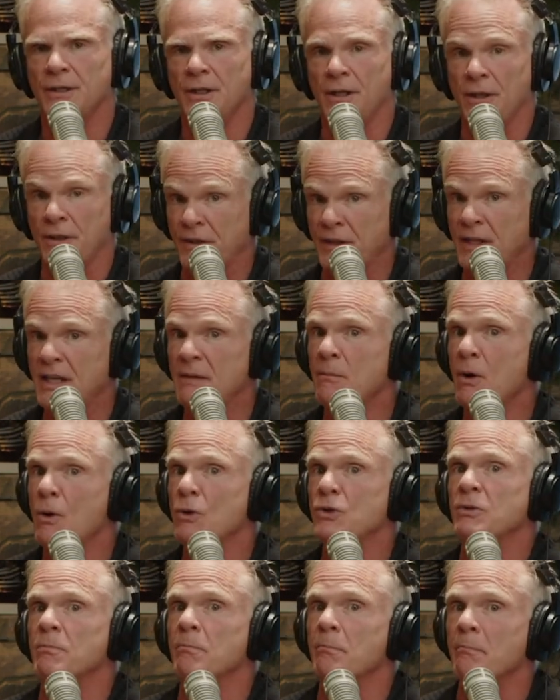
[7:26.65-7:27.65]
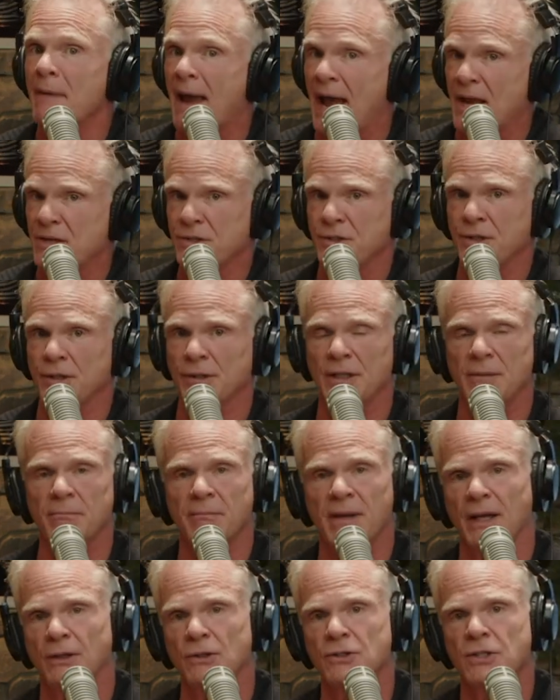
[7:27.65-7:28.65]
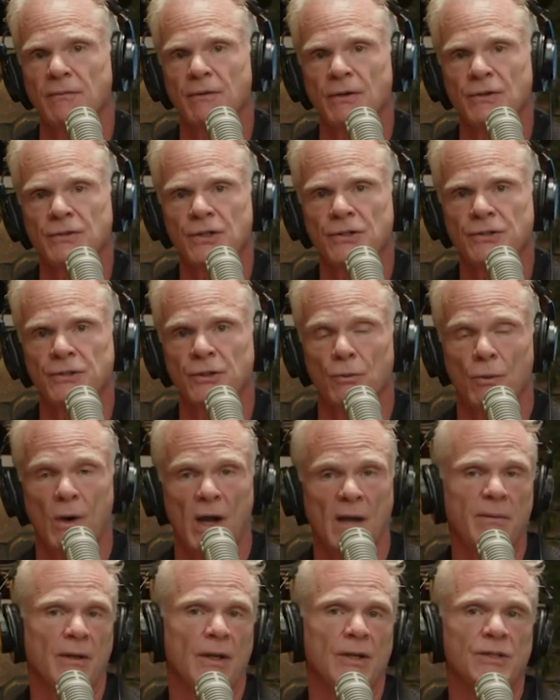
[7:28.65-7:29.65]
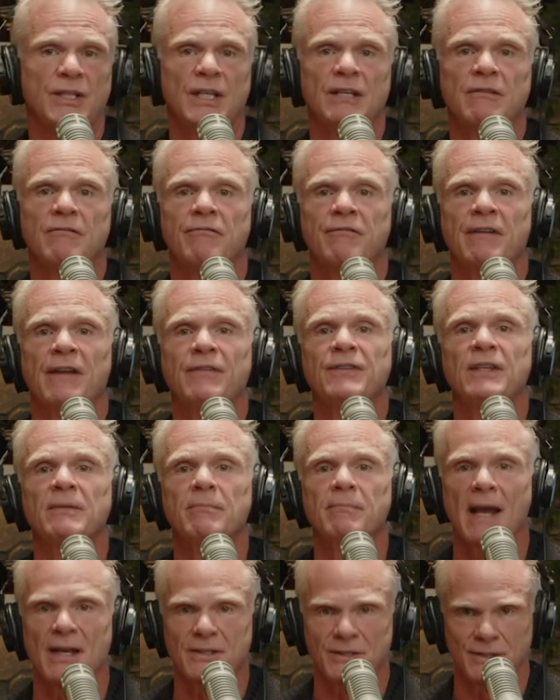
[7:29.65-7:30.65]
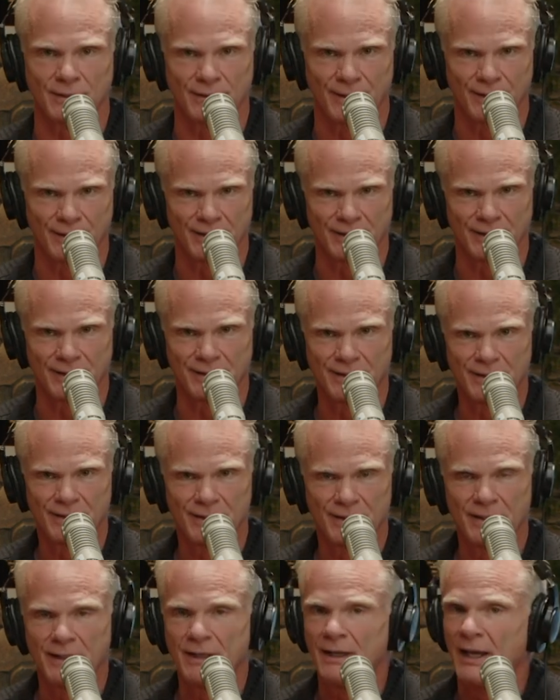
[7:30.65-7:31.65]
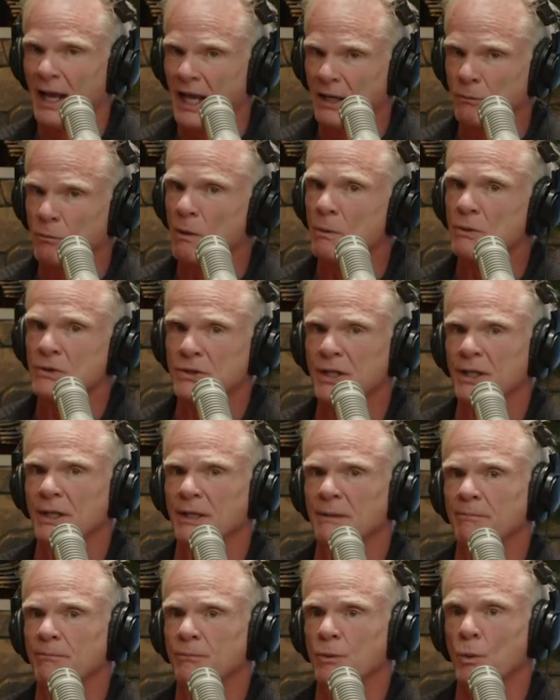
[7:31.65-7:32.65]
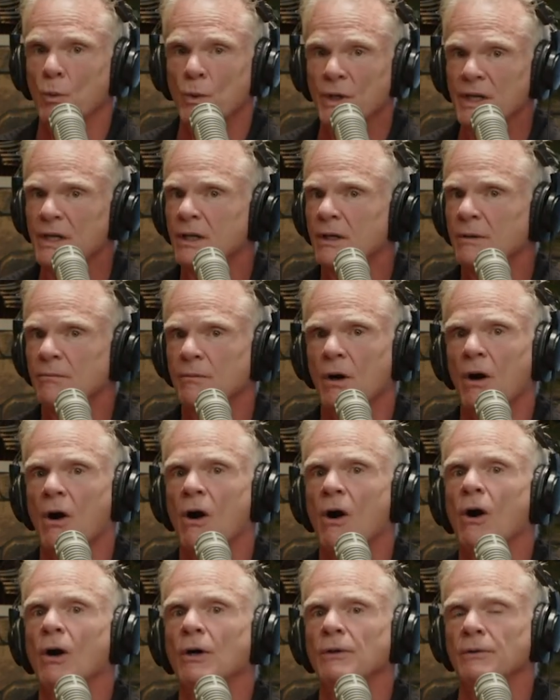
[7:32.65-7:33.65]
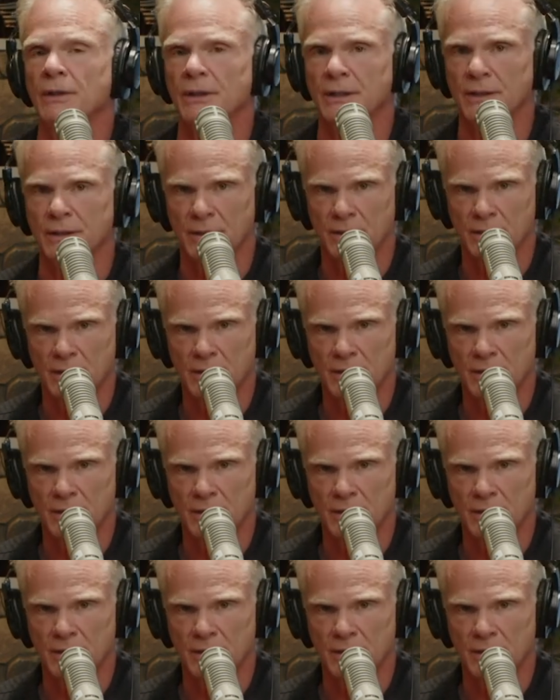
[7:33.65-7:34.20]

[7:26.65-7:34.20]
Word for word: The most masculine man who's ever existed. Why? Because he invented masculinity. And what was he? Weak? Hardly.